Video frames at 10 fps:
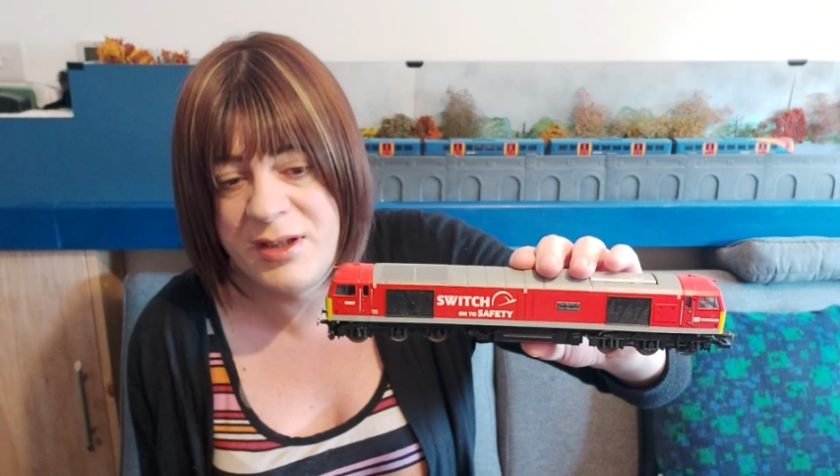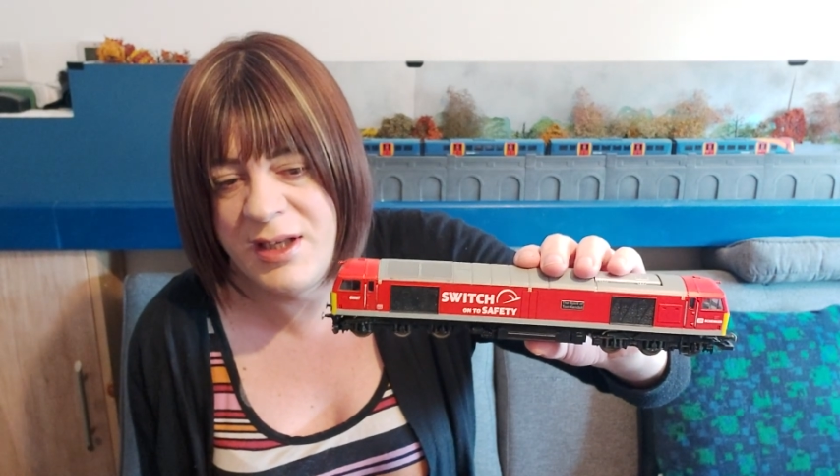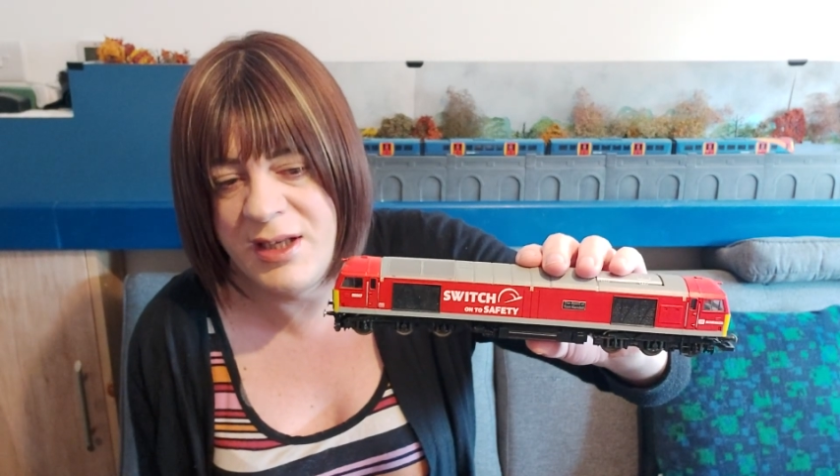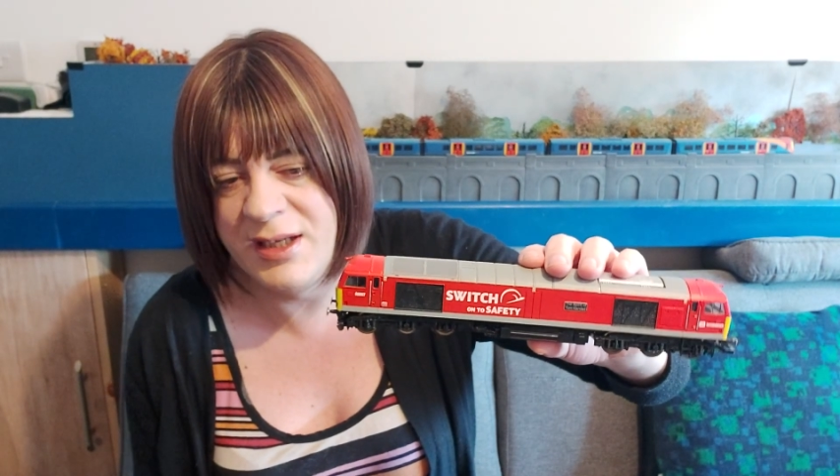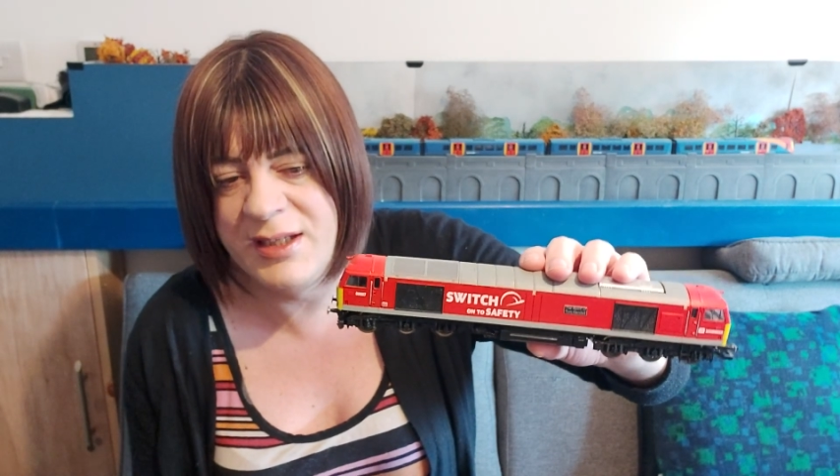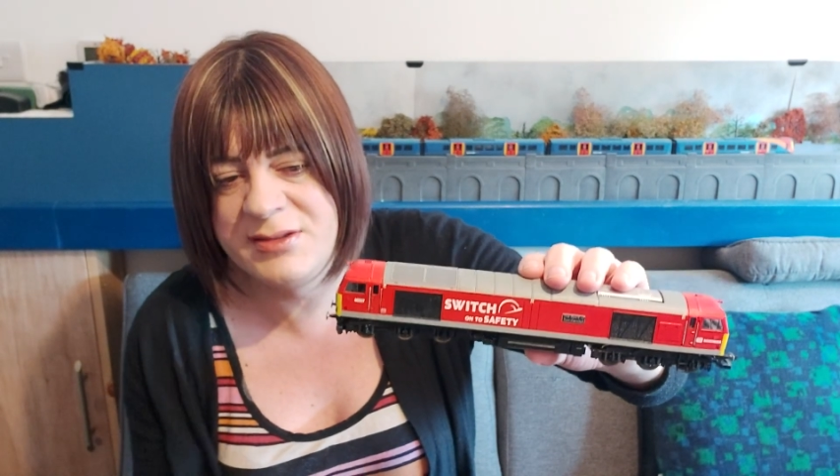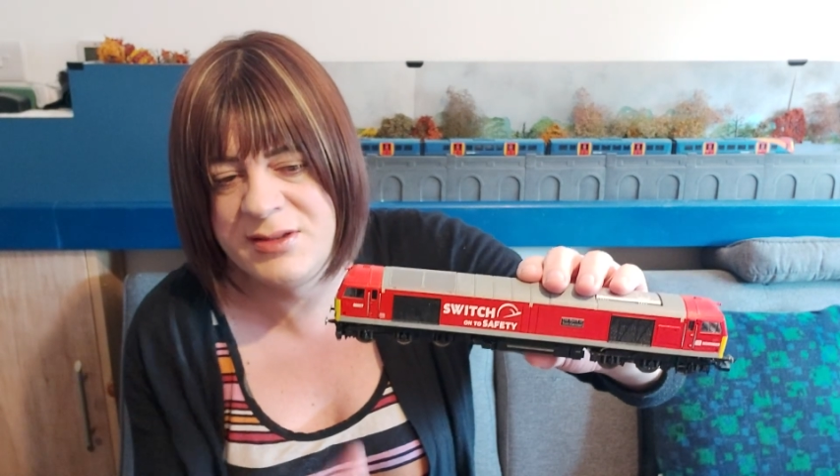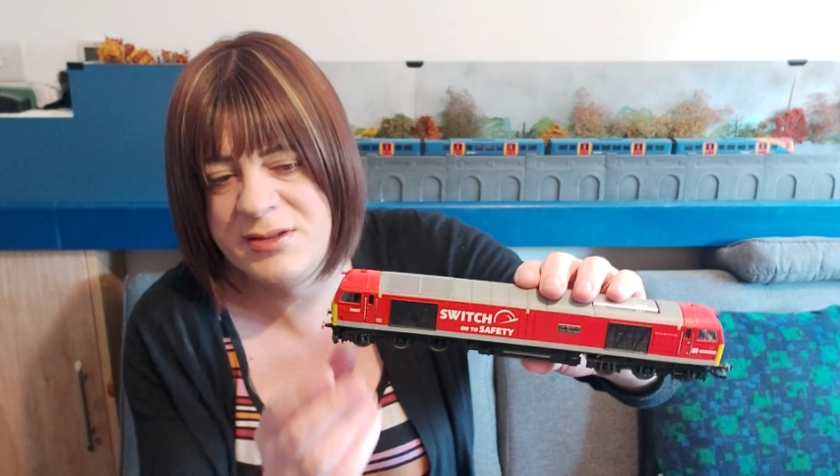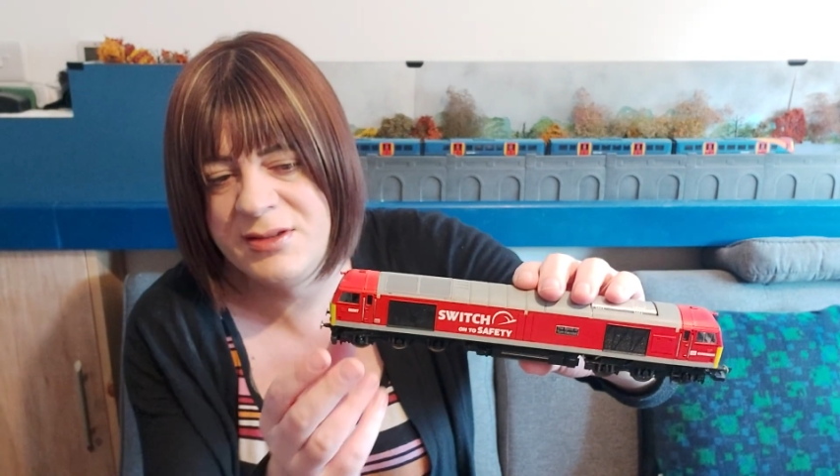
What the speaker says: in it,